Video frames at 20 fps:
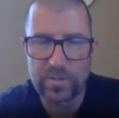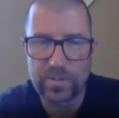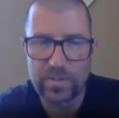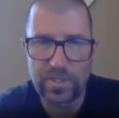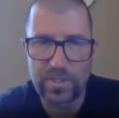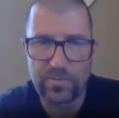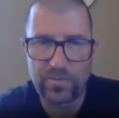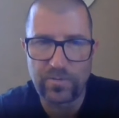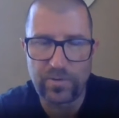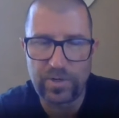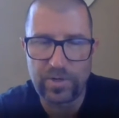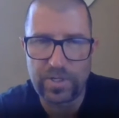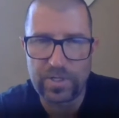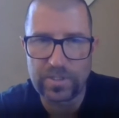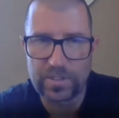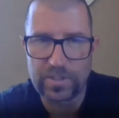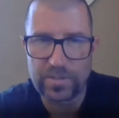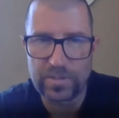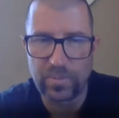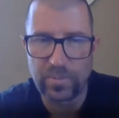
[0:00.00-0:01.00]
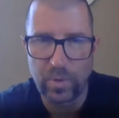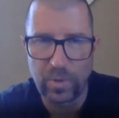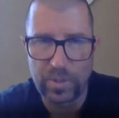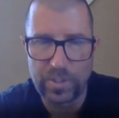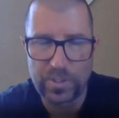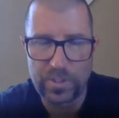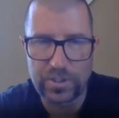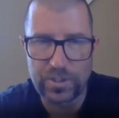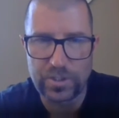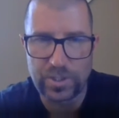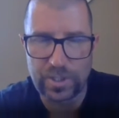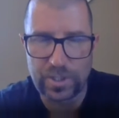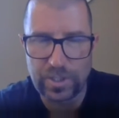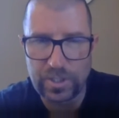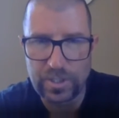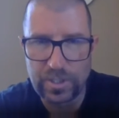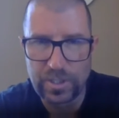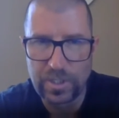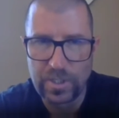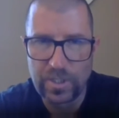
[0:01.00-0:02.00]
difference,
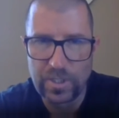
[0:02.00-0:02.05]
moisture,